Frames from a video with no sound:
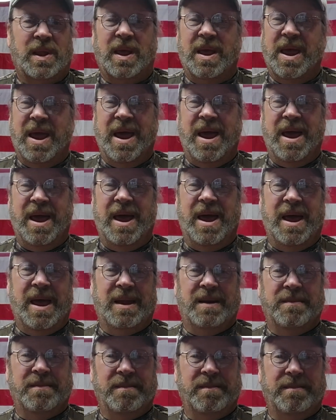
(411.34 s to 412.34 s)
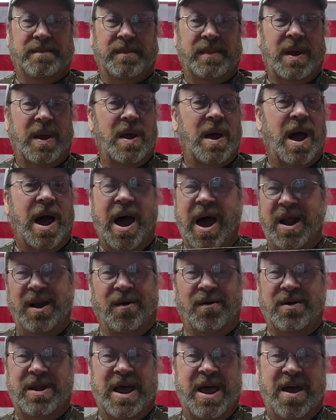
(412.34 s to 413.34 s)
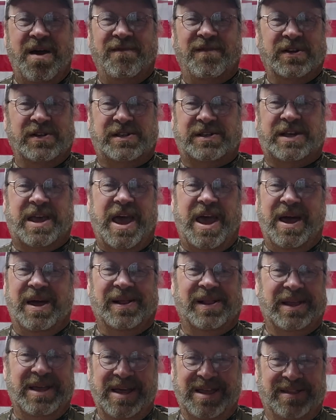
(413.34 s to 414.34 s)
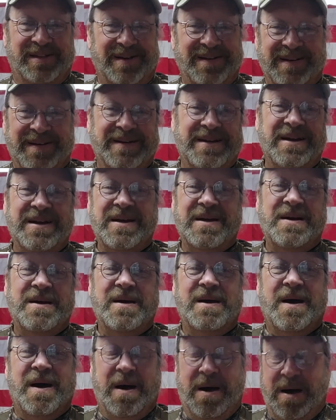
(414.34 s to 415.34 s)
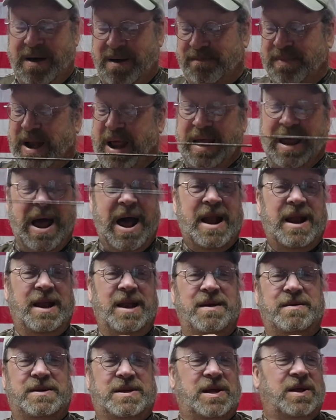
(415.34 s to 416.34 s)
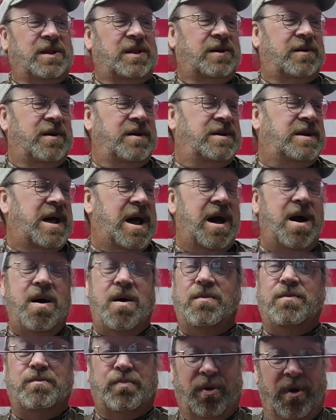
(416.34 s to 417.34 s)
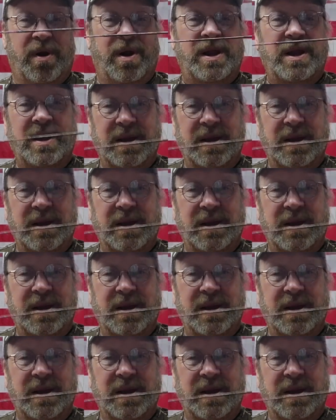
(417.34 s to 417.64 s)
and I don't have a scale either. Uh, but I got it tillered down pretty